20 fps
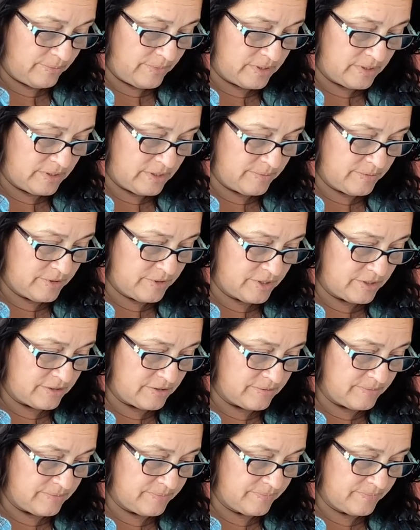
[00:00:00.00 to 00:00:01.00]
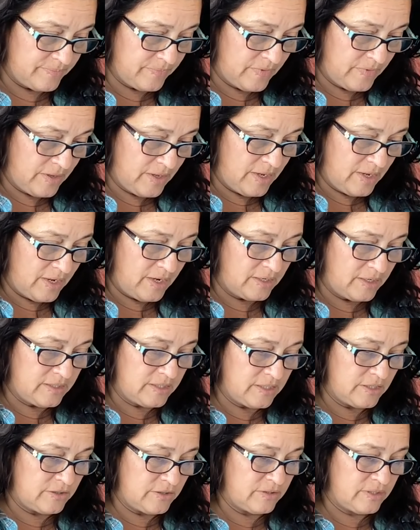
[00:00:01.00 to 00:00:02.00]
for my timeshare. And it's
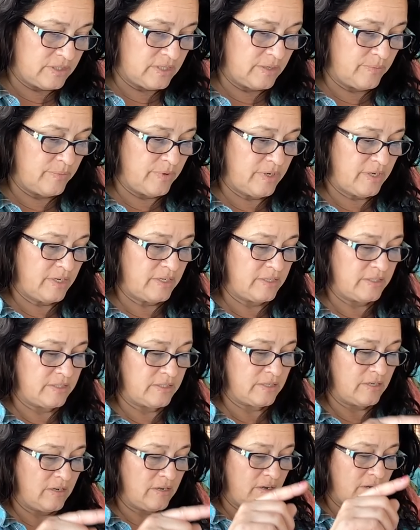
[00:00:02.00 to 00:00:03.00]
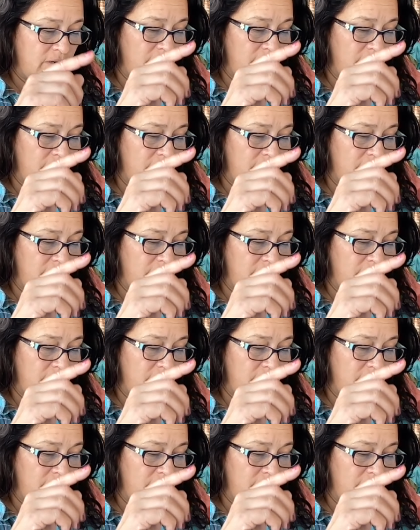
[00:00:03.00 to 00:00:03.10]
interesting because